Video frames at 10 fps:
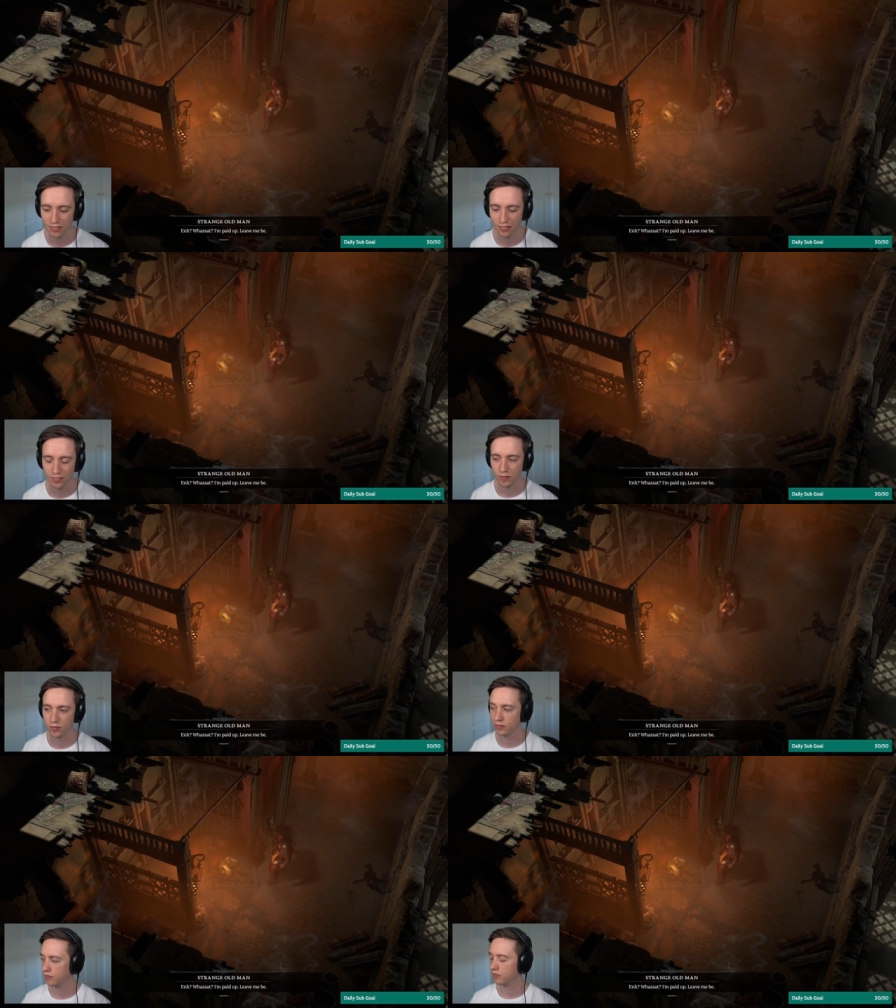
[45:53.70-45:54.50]
What's
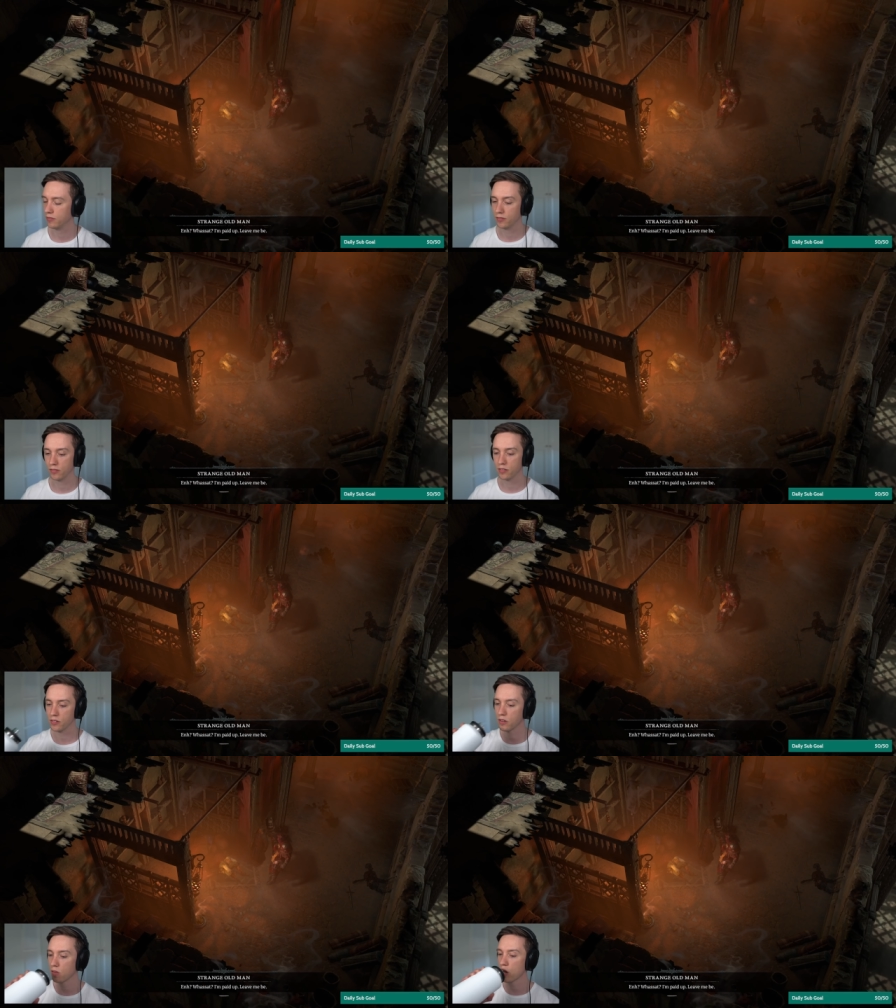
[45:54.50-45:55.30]
that?
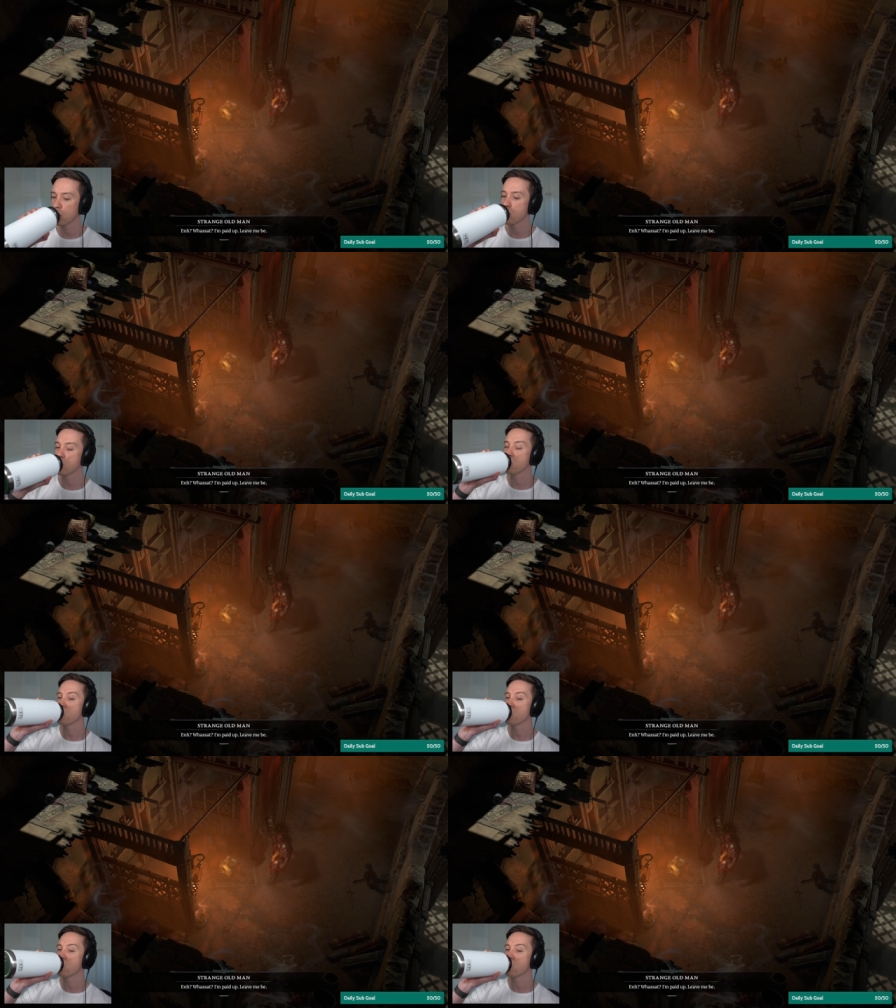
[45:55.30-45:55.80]
I'm paid